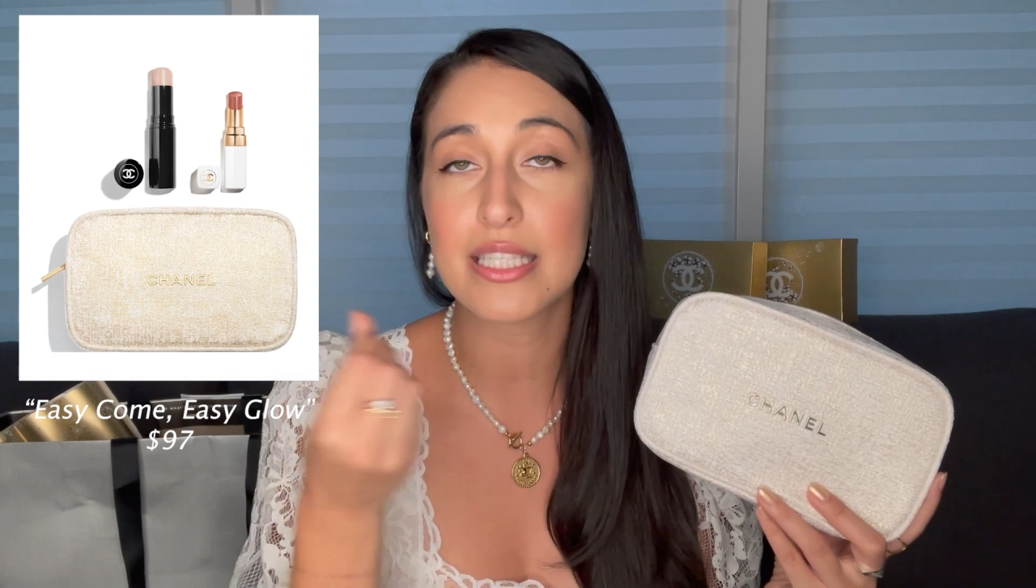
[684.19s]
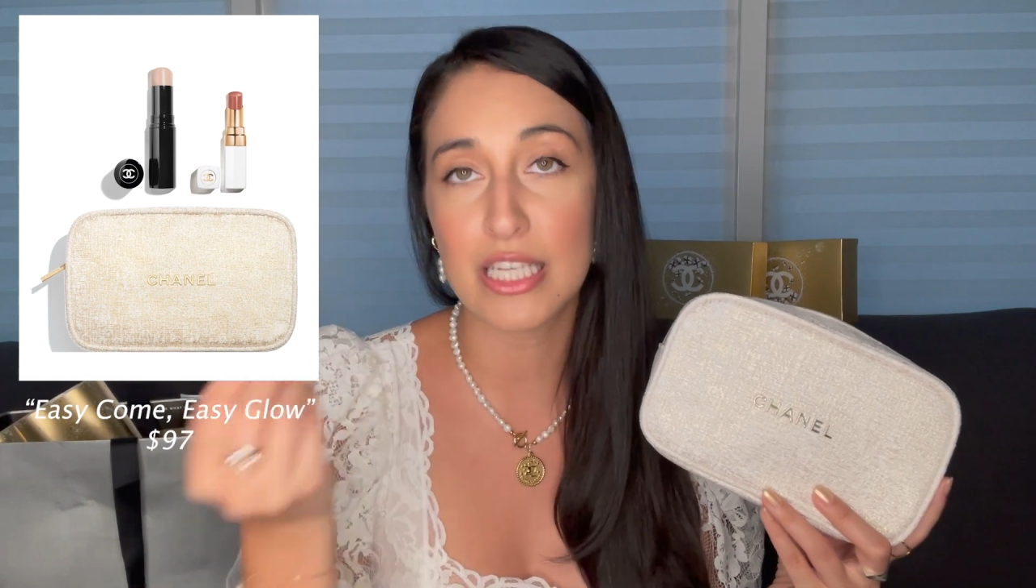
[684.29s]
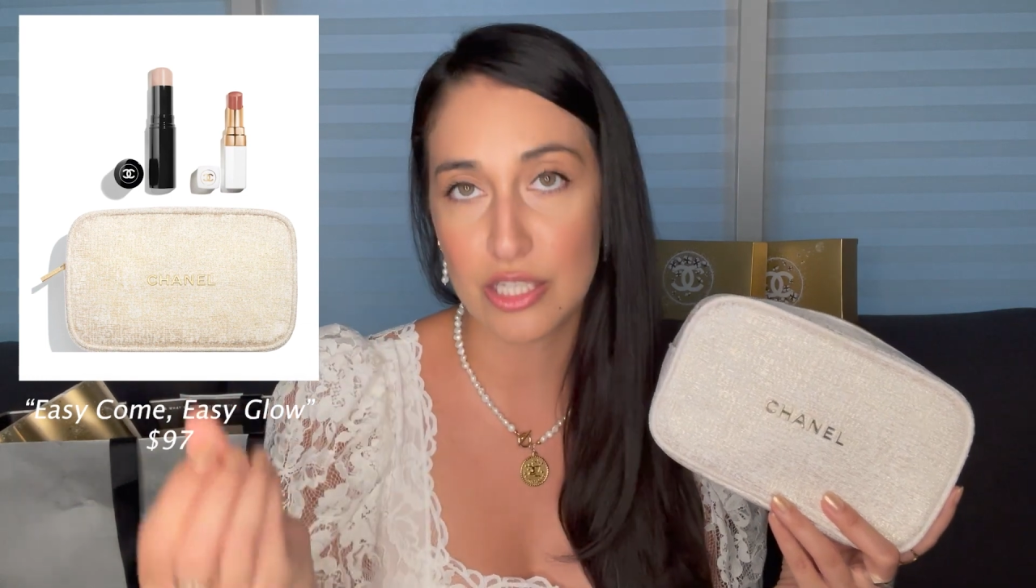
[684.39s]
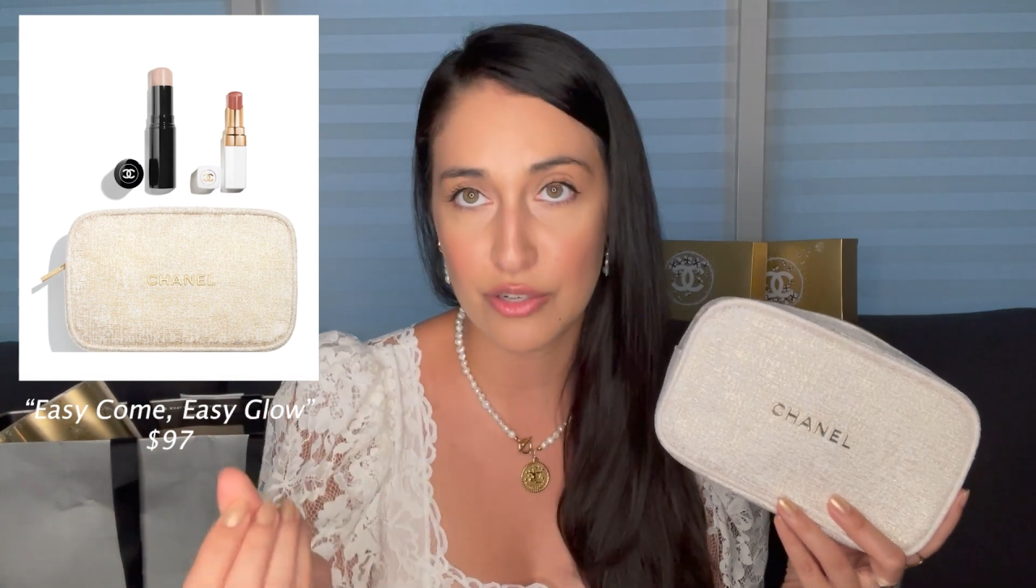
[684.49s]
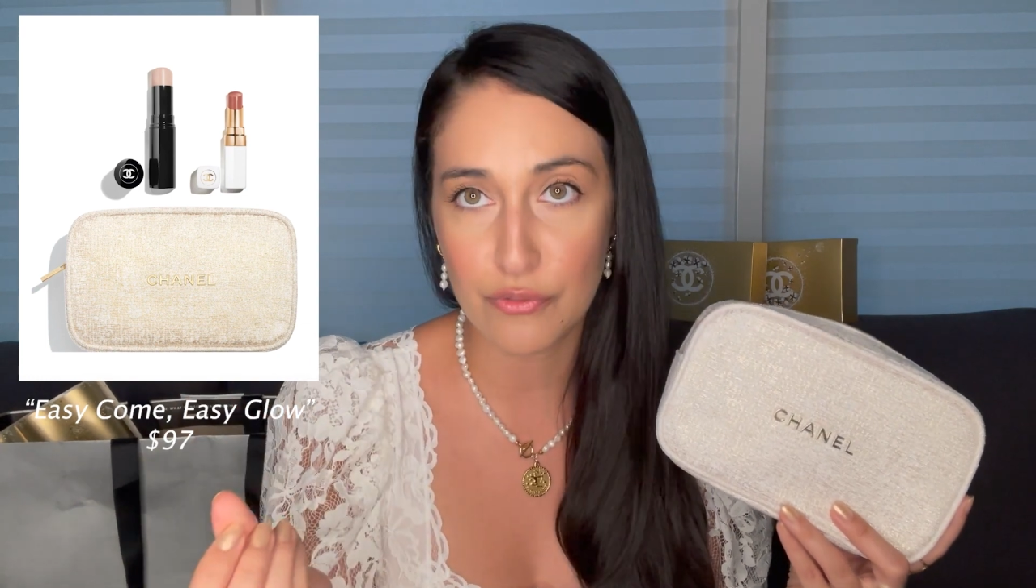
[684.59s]

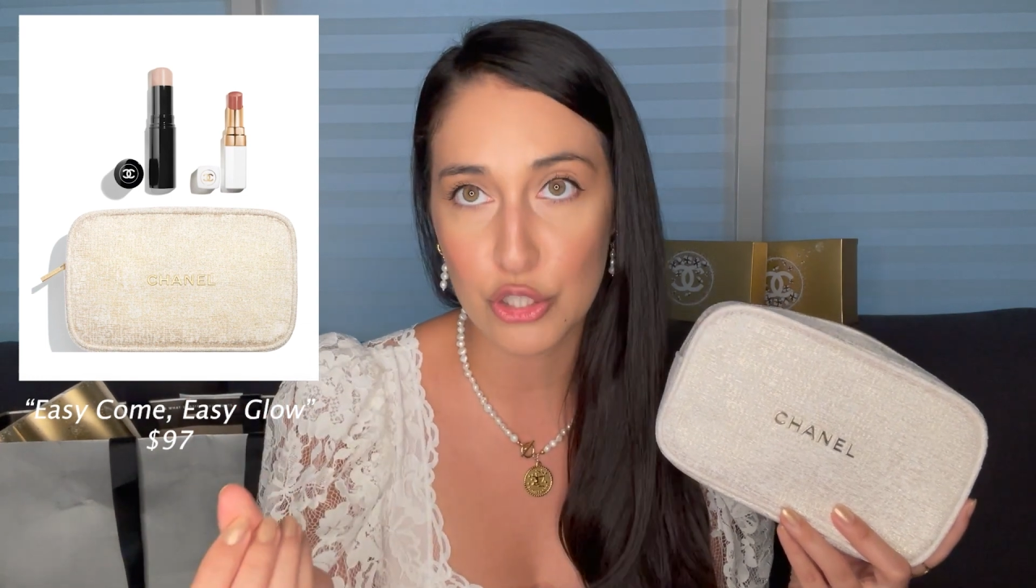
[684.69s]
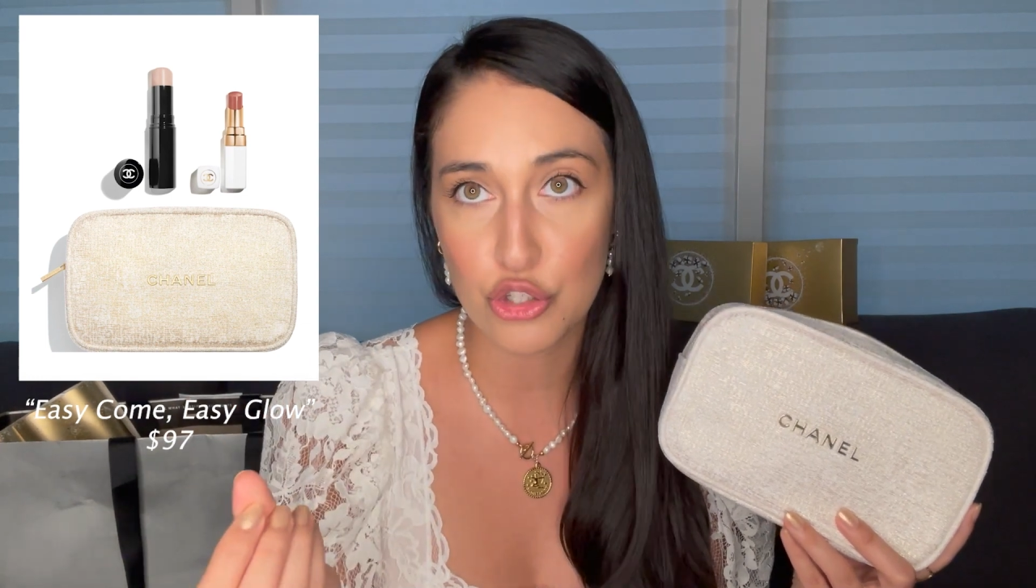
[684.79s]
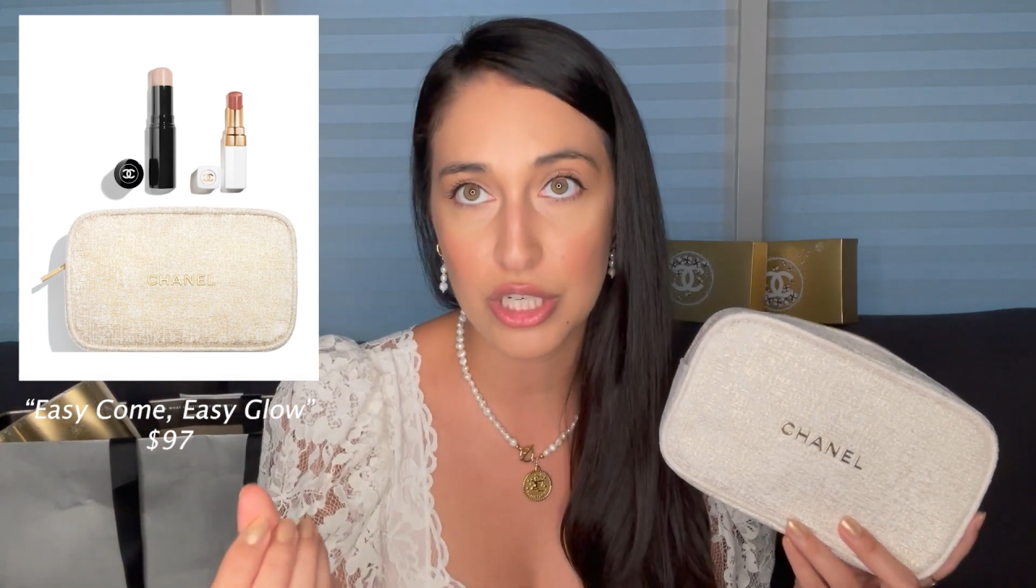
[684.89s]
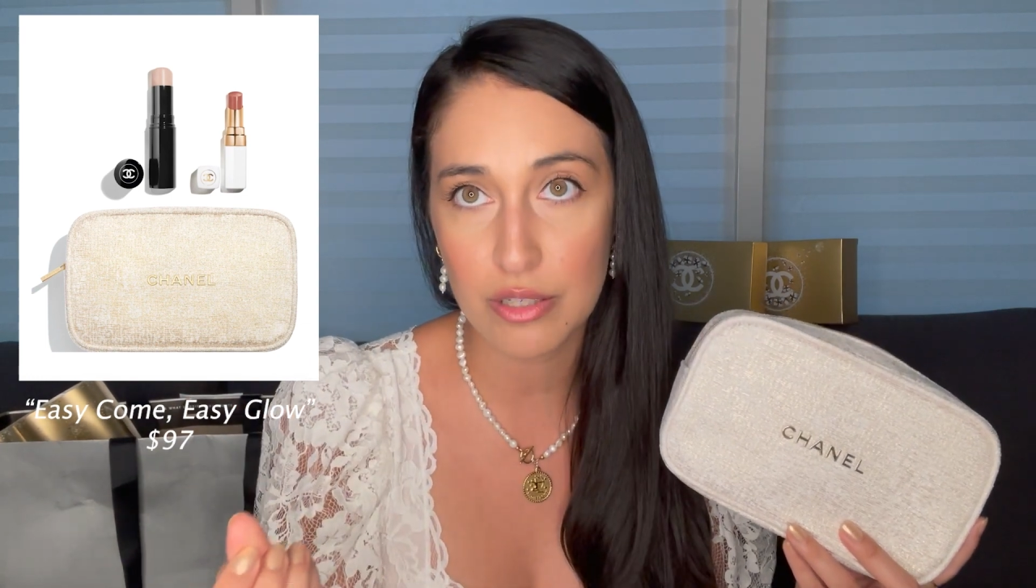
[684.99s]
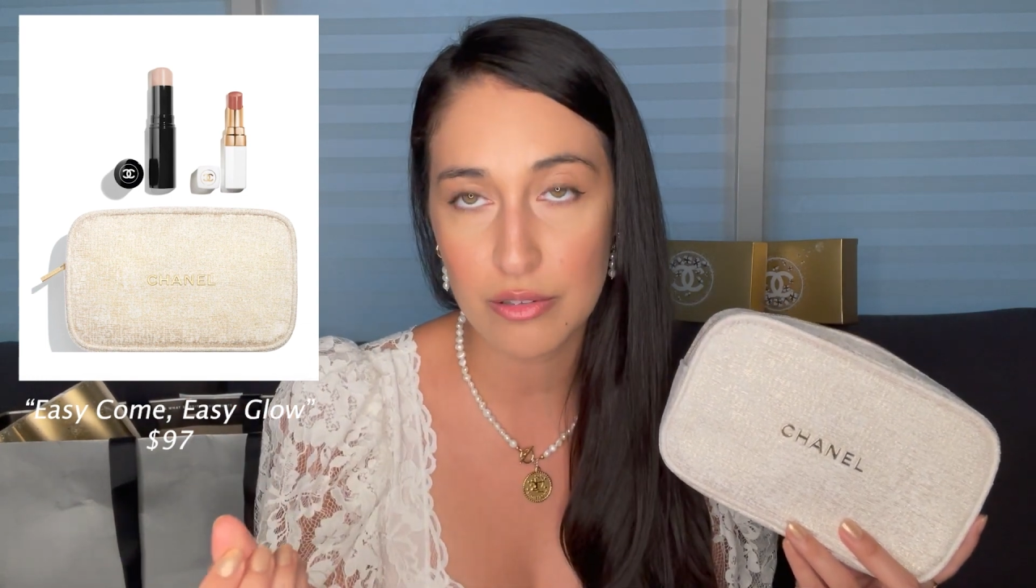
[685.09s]
tinted
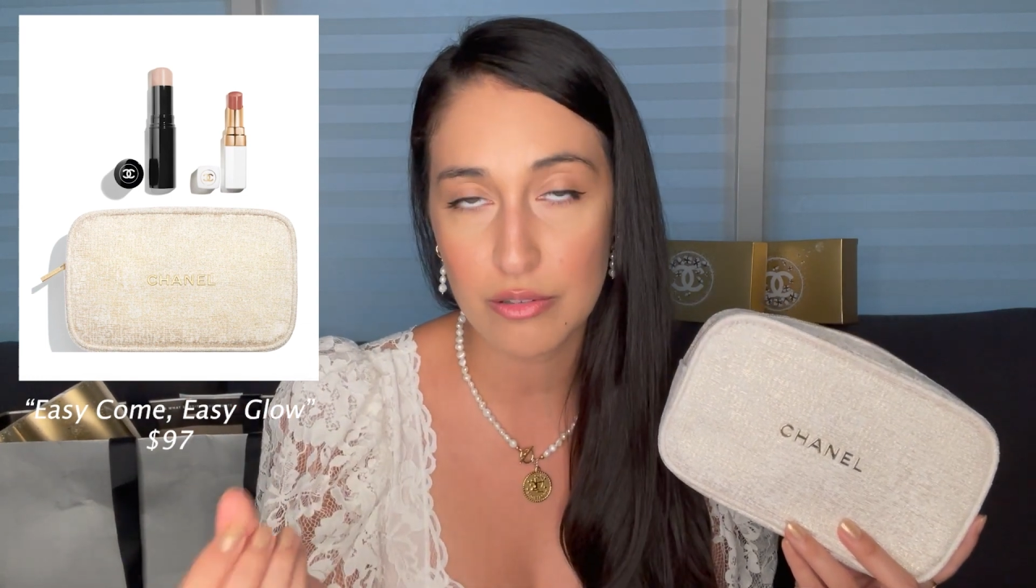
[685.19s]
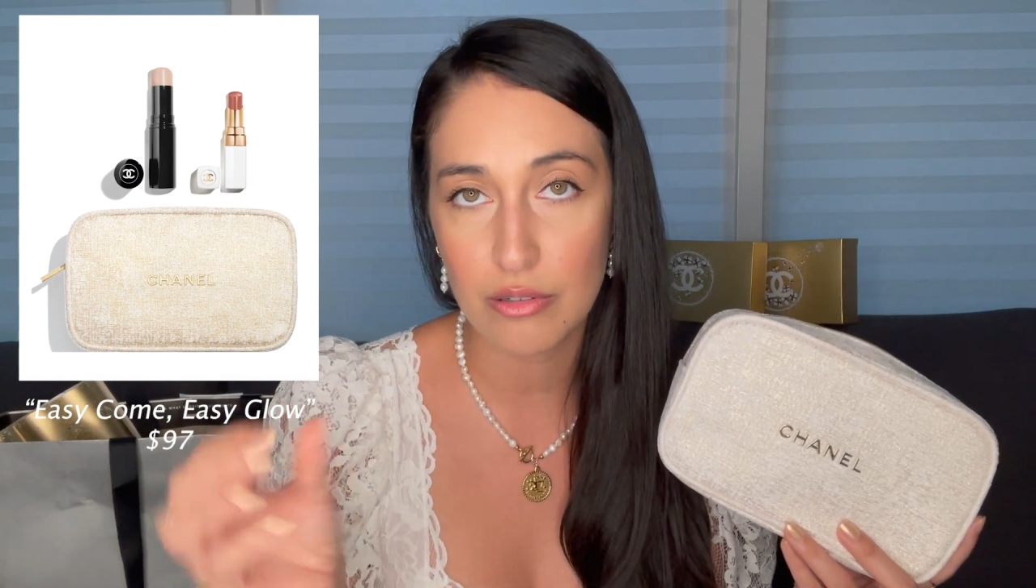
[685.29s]
version,